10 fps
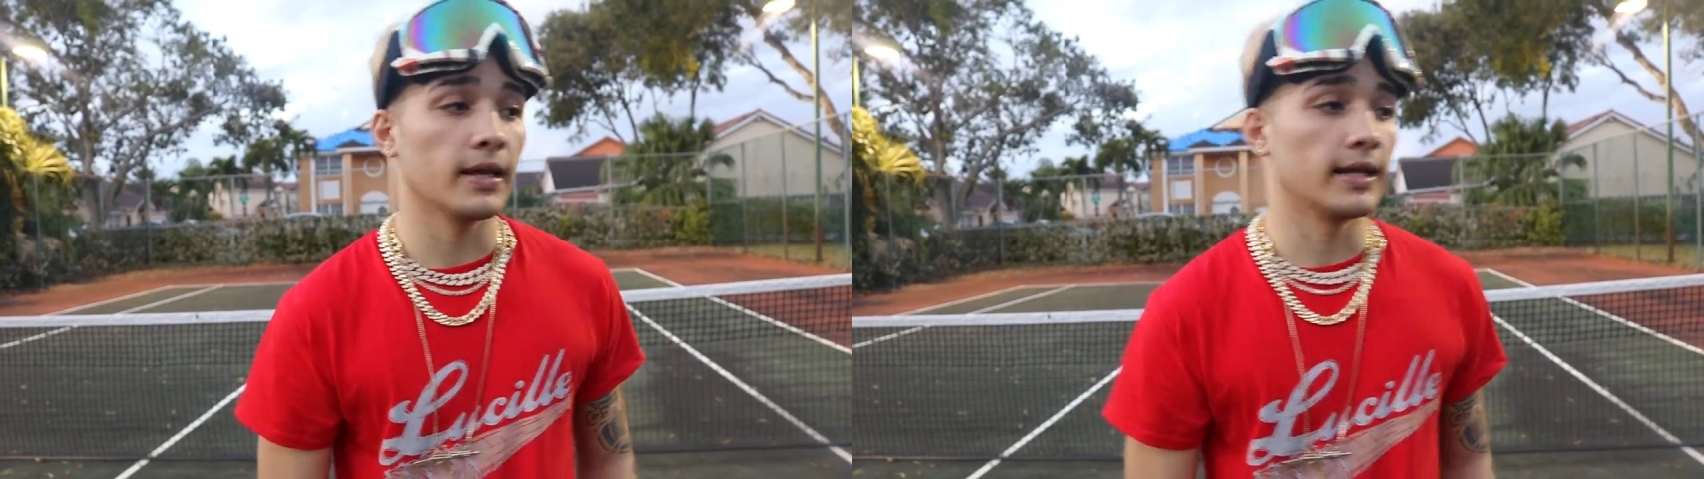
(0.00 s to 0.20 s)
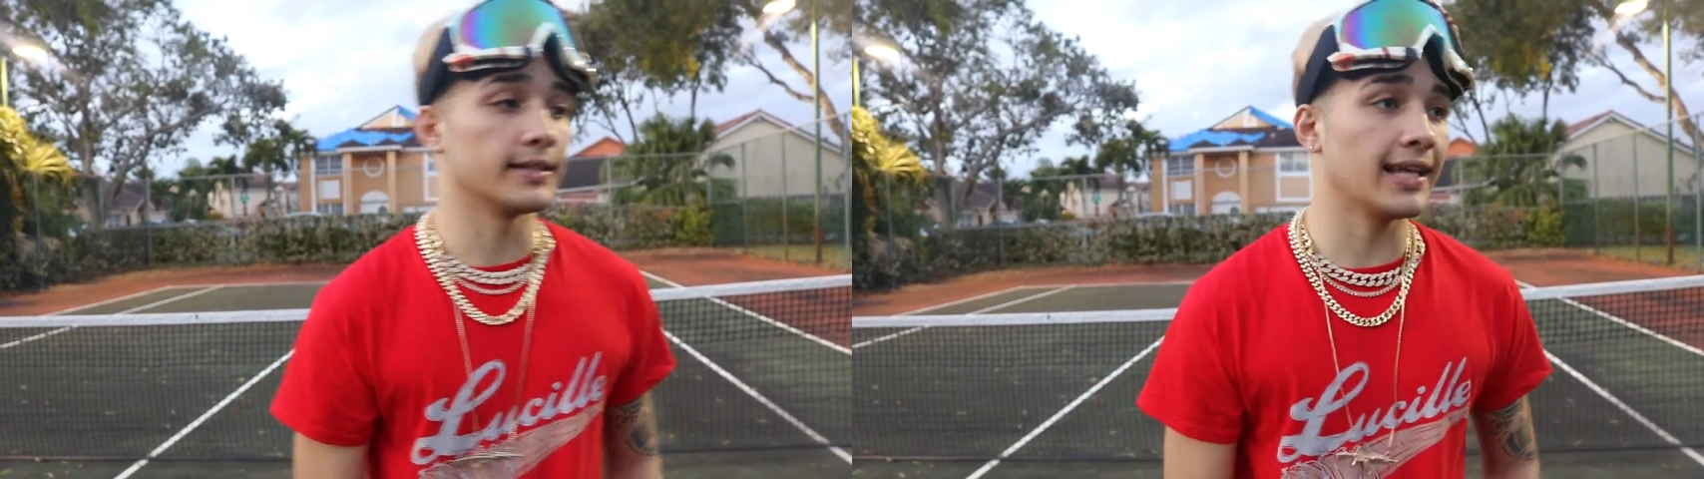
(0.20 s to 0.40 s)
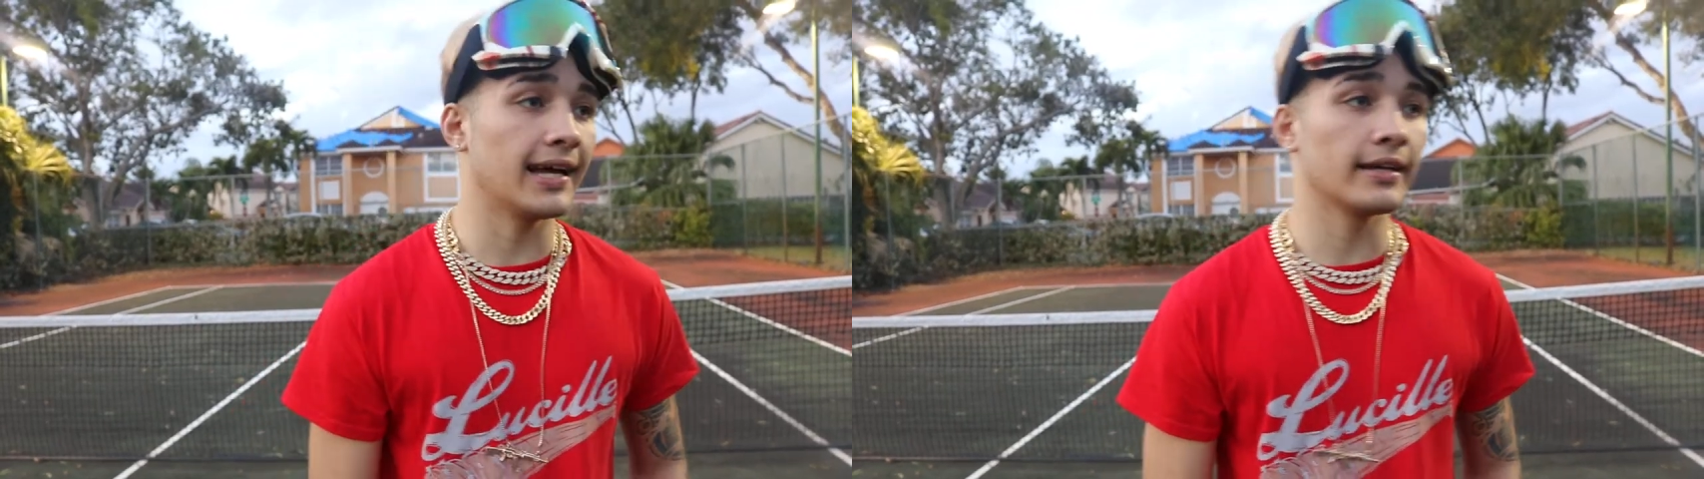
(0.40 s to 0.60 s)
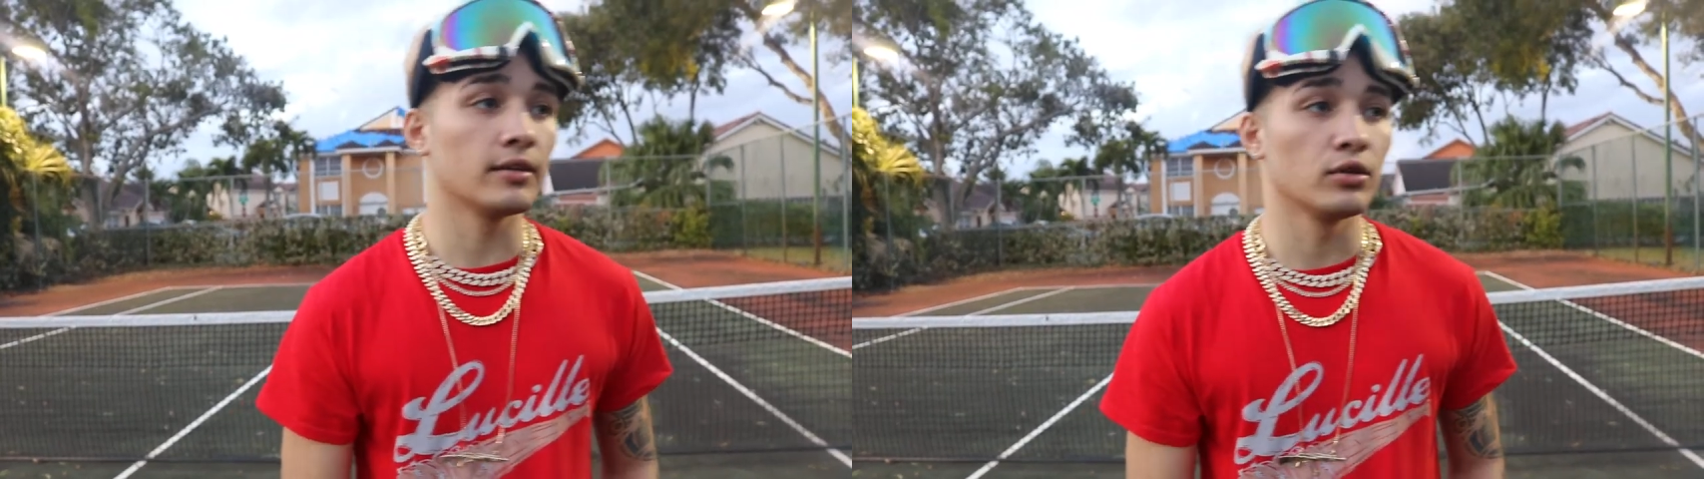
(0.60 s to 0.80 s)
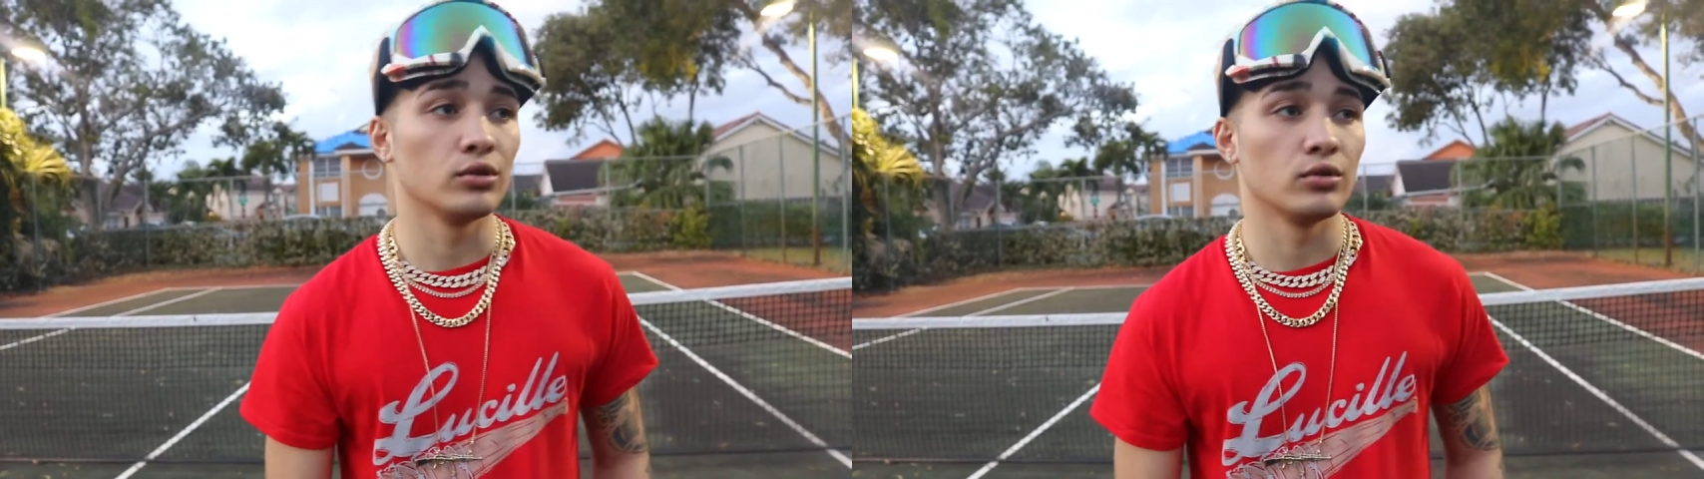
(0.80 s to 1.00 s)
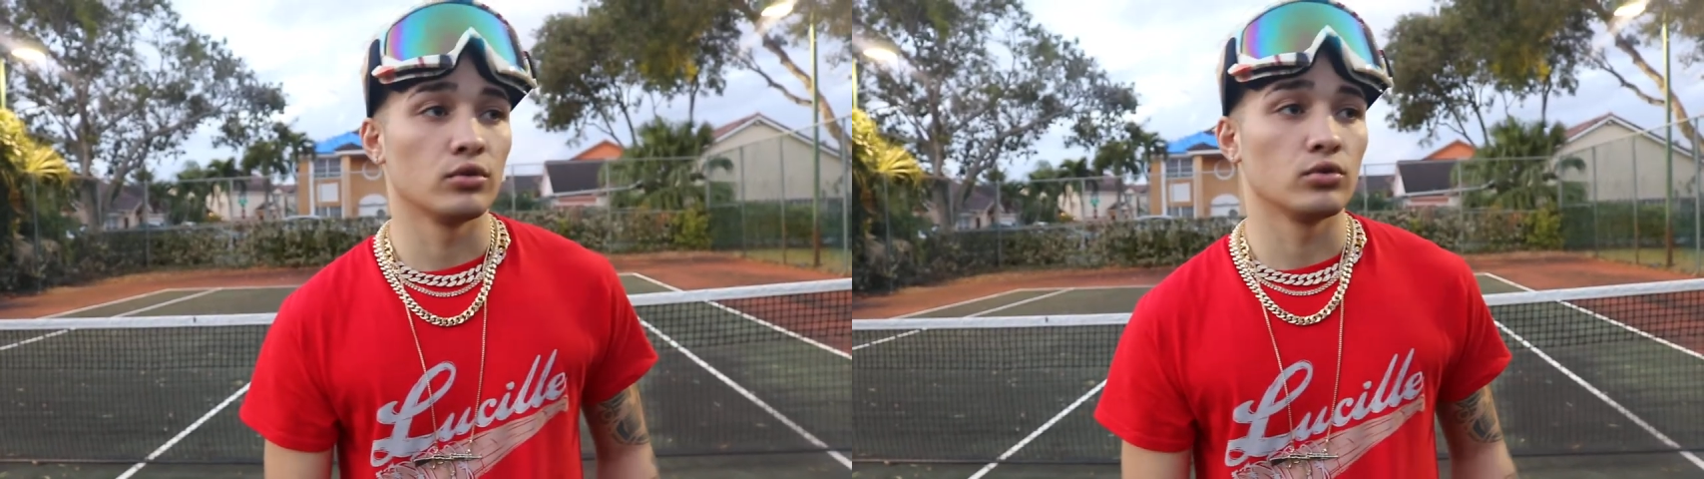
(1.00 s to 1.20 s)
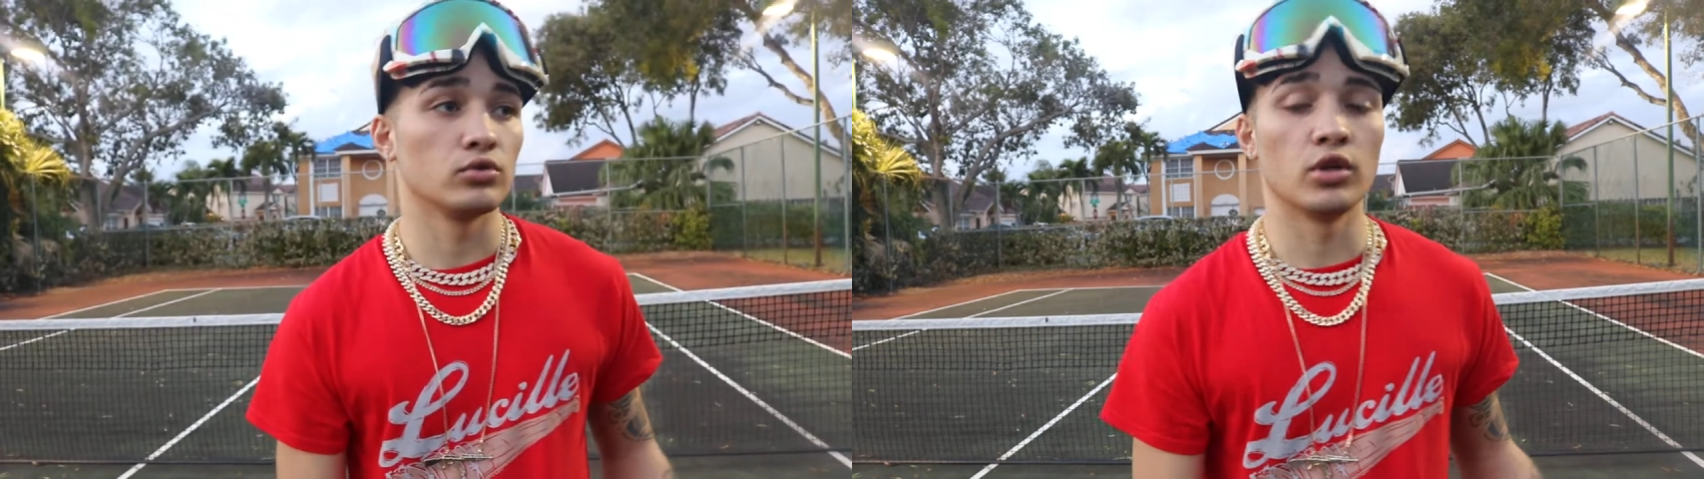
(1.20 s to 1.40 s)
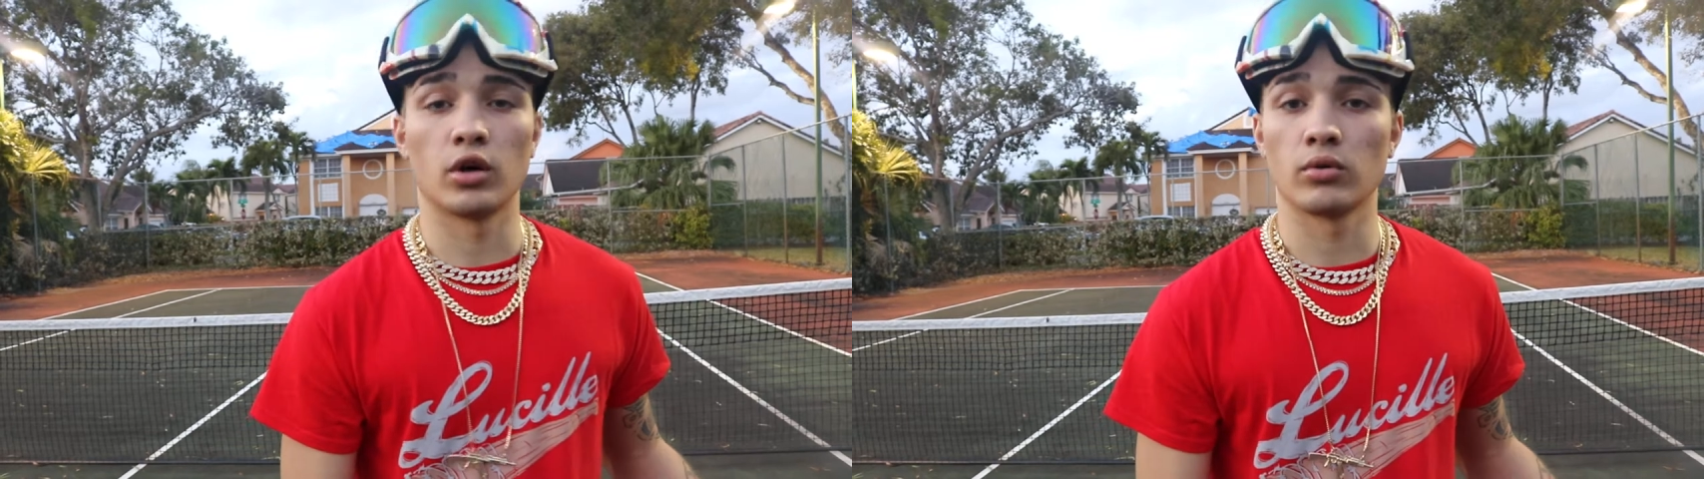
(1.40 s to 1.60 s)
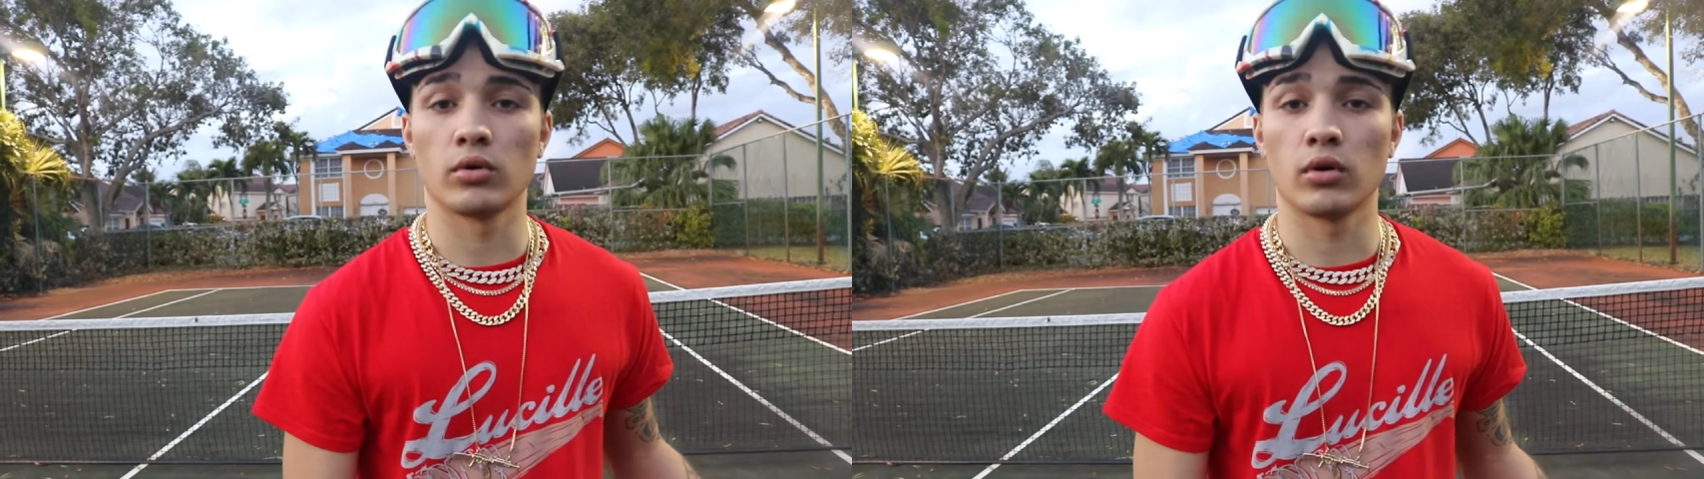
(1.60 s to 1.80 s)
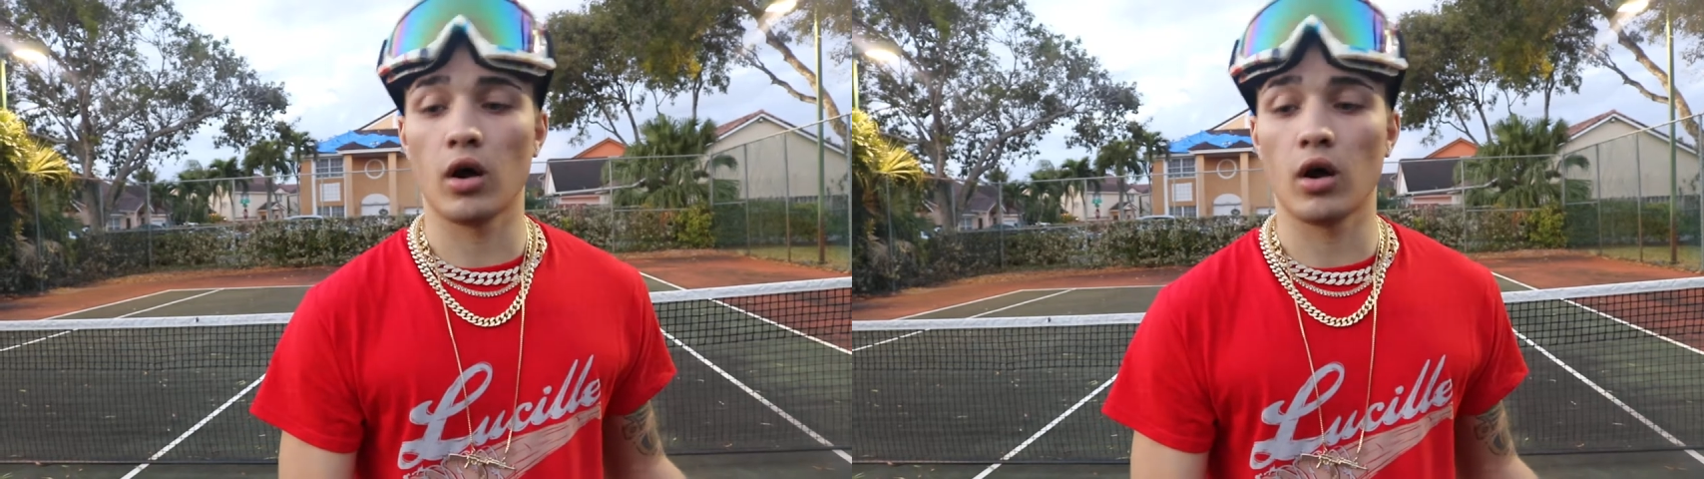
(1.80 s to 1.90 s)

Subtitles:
It's like, you know,